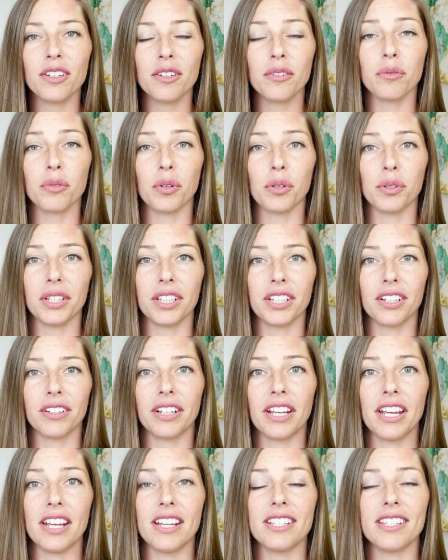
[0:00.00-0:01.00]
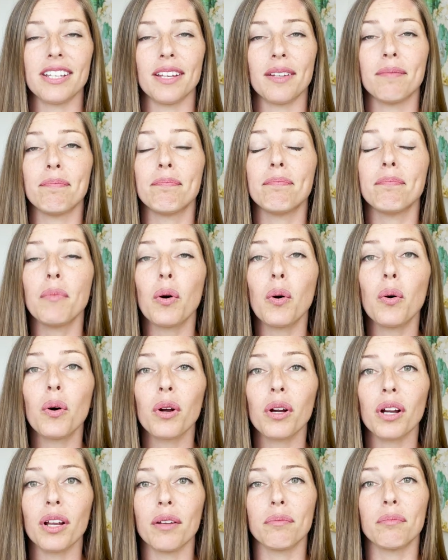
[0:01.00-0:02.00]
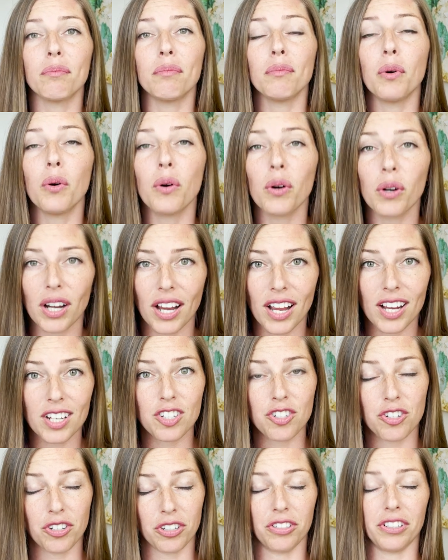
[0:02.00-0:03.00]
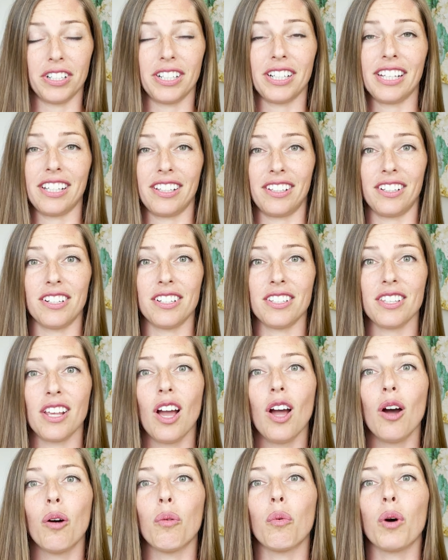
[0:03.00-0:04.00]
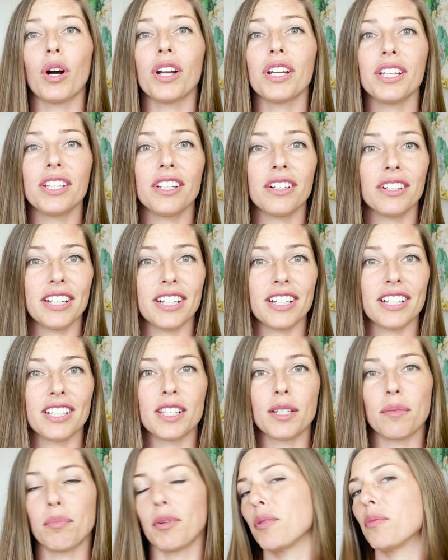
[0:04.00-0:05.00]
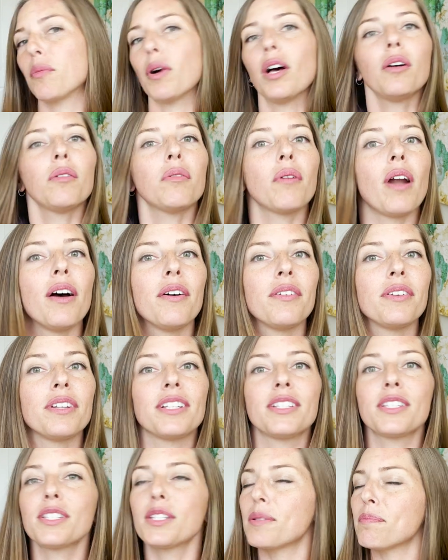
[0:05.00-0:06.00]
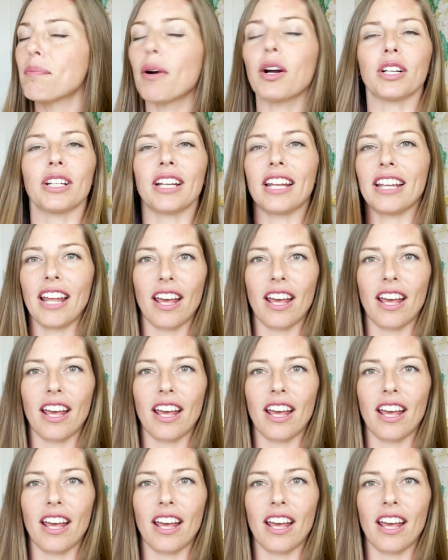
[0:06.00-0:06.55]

are enrolling their kids in more and more extracurriculars, wanting their kids to be well rounded, smart, and